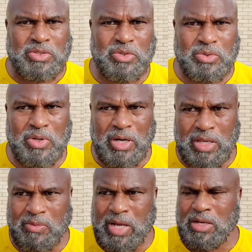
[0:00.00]
to uh,
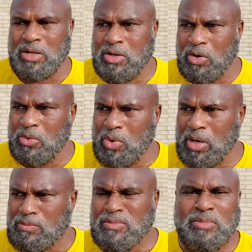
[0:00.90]
get ready to go to
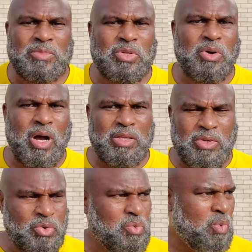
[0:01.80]
work, do are
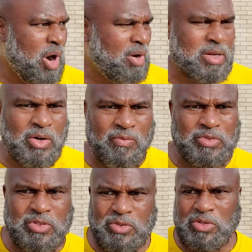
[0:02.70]
you walking over
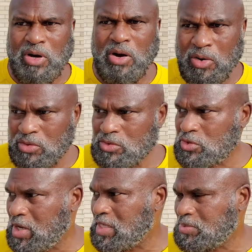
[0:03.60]
to your own
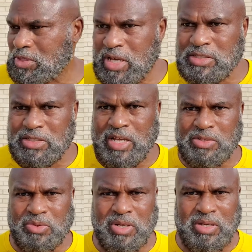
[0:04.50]
transportation that
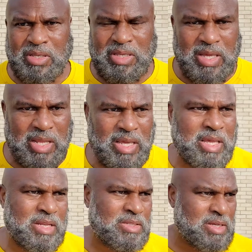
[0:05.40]
you can get
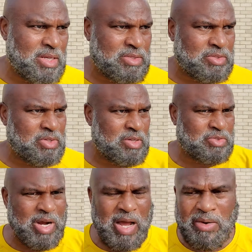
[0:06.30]
in and, and, and
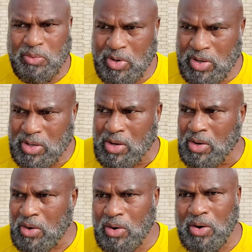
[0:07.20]
drive to work,
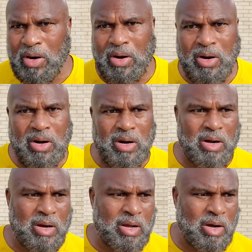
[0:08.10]
or or
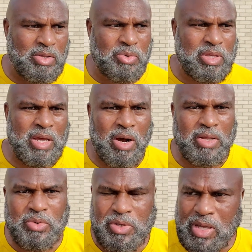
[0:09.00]
or are you get are
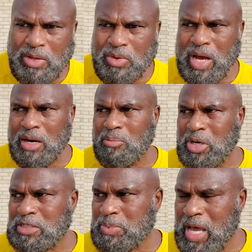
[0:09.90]
you you got a
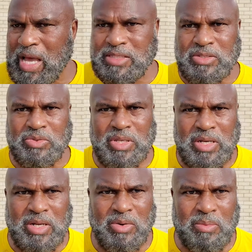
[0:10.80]
bus pass and you
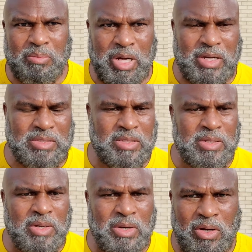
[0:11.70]
getting on a bus,
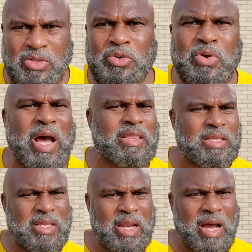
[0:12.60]
or do you have to
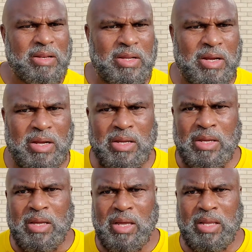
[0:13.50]
get out there
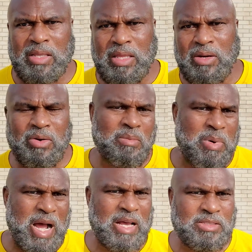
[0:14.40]
and get on a
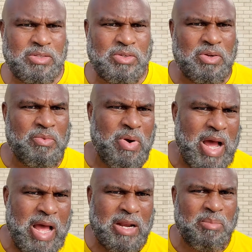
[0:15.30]
bicycle and
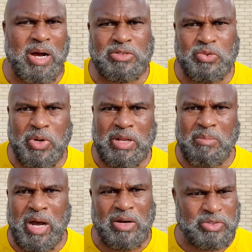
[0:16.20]
ride about 20
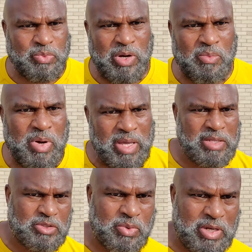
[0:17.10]
miles one way
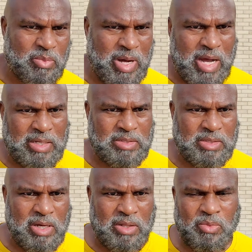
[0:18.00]
and 20 miles
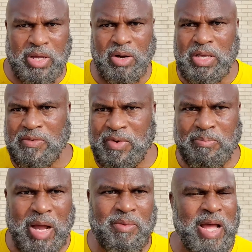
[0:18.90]
another way, or even
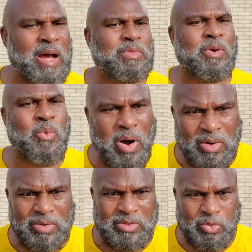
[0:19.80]
maybe have to
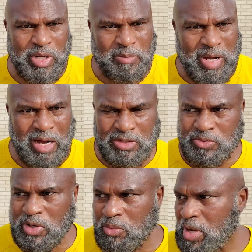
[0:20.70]
walk 20 miles
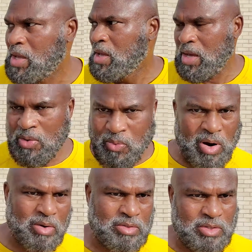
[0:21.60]
one way and
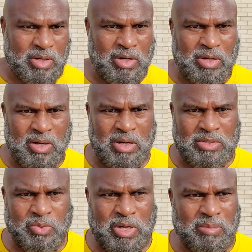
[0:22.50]
walk uh, uh,
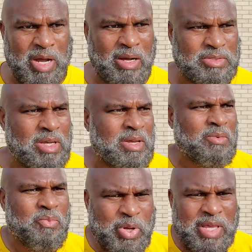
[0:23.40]
20 miles.
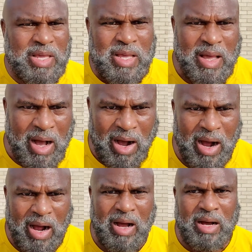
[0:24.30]
We
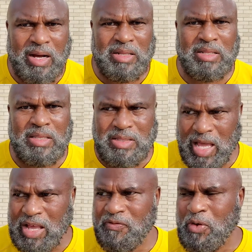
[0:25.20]
are
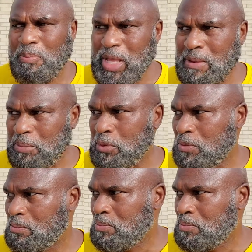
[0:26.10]
unthankful people.